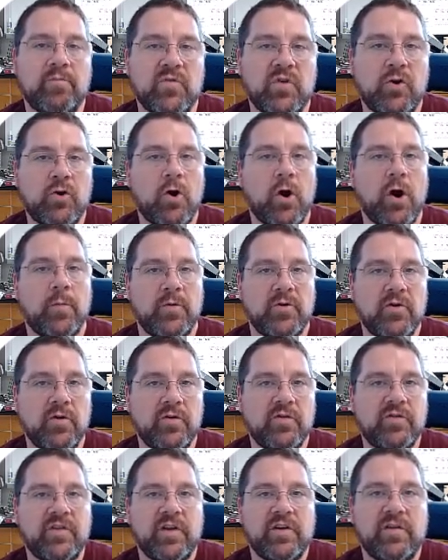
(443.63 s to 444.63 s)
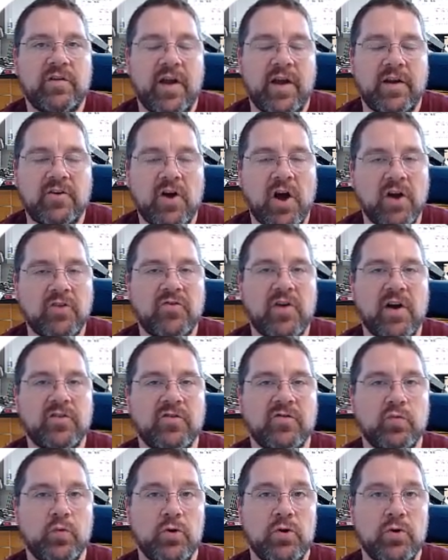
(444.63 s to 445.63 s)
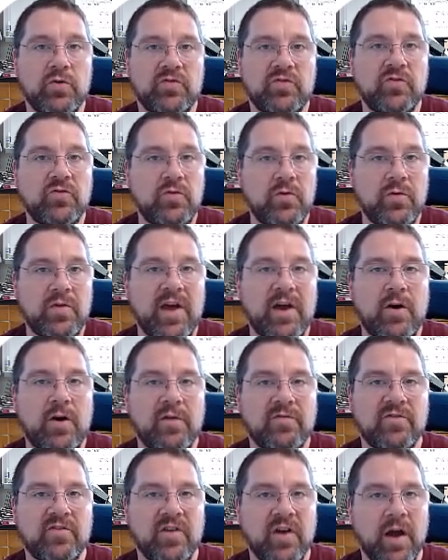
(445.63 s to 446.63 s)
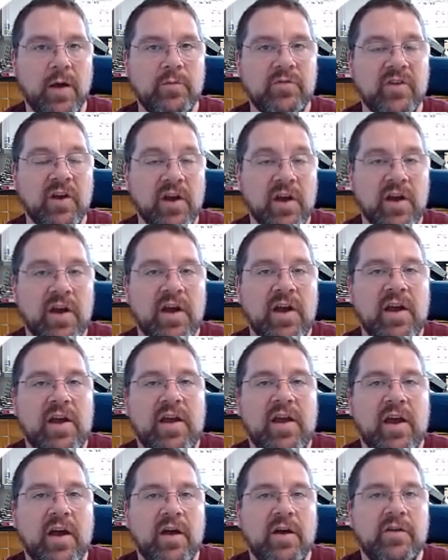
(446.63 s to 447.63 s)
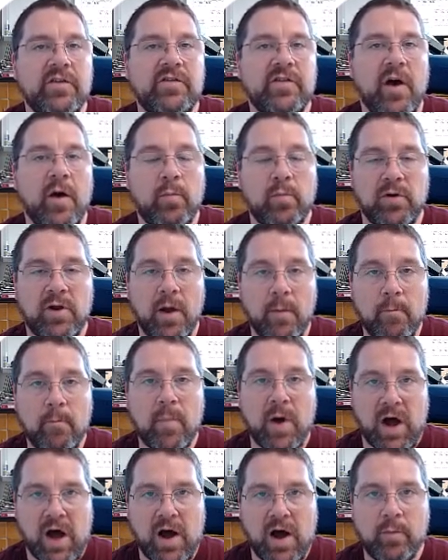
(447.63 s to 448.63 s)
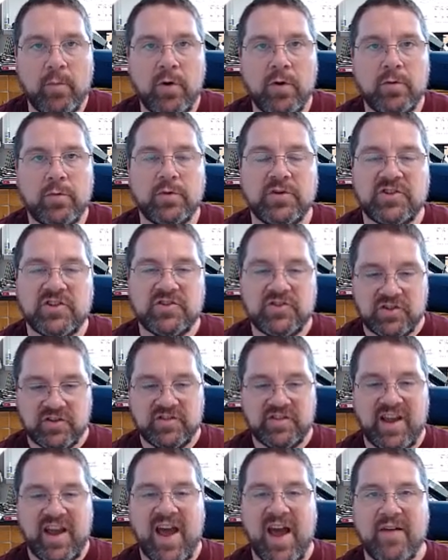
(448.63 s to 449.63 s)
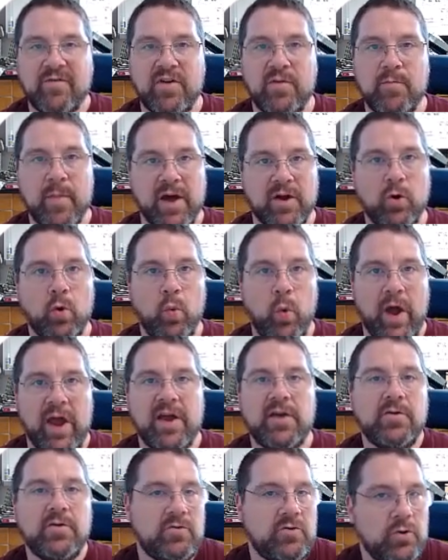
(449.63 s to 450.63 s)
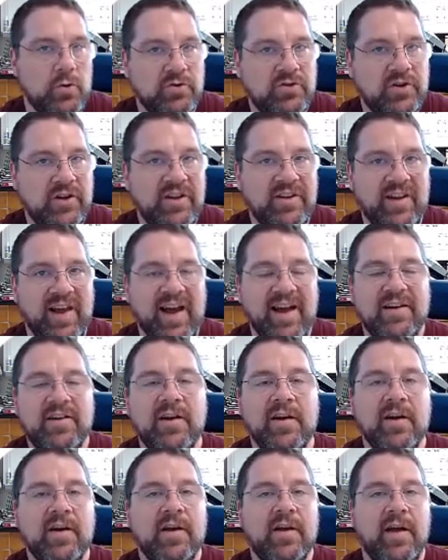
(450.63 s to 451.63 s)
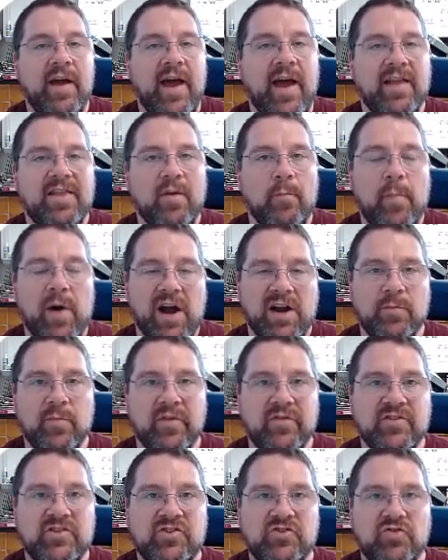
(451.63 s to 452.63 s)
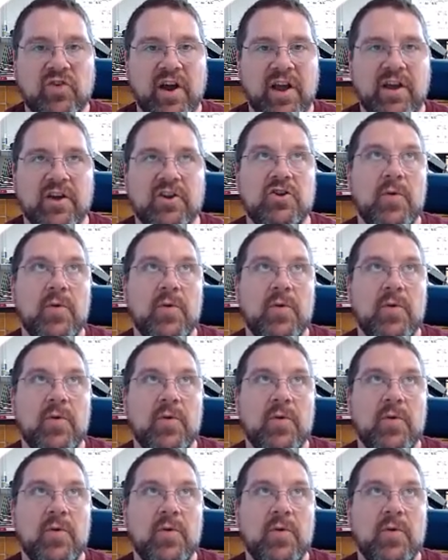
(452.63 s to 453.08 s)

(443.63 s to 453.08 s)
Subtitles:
carpenters and contractors will use to do that oftentimes is a plumb bob, which is just a heavy metal weight, usually lead, at the bottom of a string. And you